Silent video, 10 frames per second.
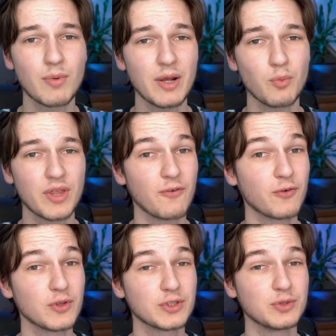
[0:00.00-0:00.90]
Alright, without
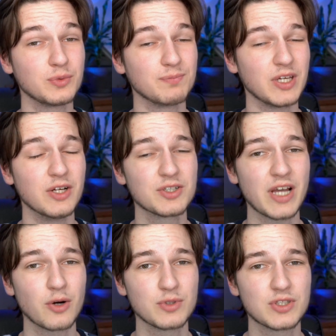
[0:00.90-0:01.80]
further ado, here's
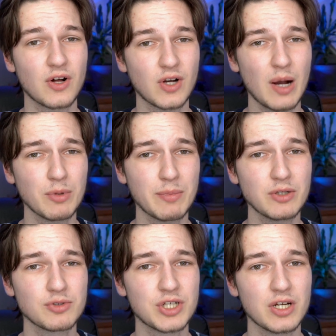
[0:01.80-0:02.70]
how to install
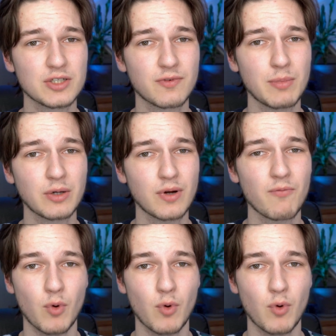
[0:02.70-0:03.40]
complementary shaders for Minecraft